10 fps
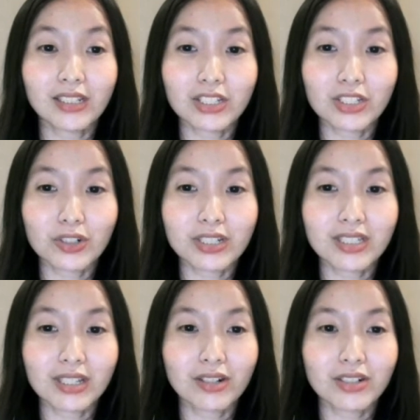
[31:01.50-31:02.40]
and
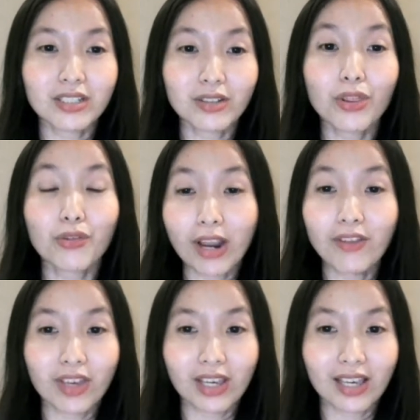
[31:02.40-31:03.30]
industries that are still
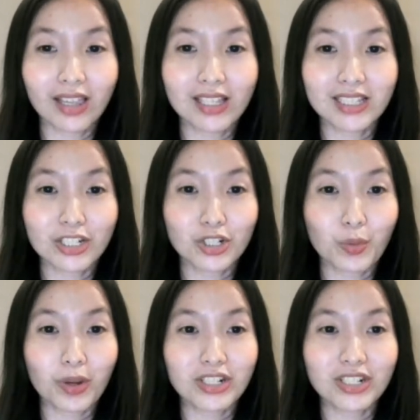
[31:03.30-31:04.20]
thriving in this
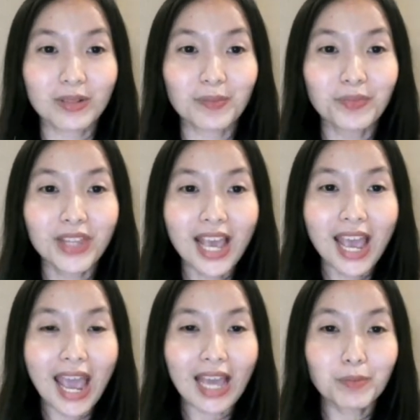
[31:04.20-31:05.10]
situation
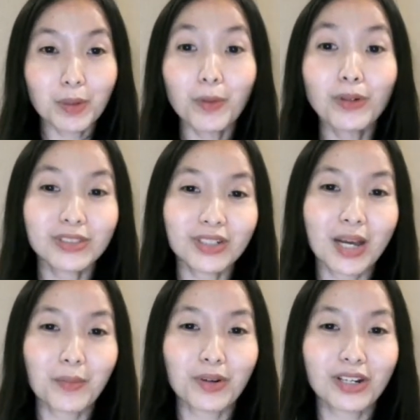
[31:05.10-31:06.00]
and proposed
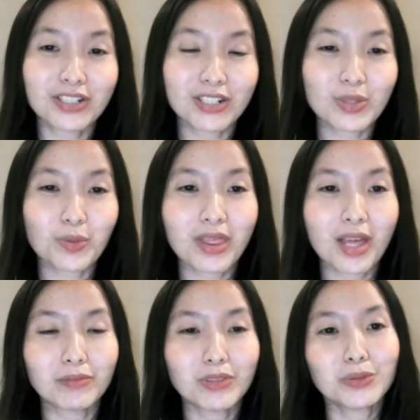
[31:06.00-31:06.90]
collaborations with
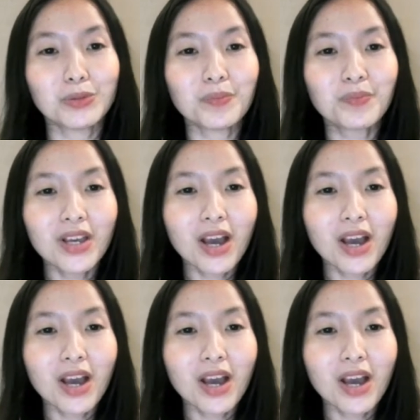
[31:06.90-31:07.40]
them too.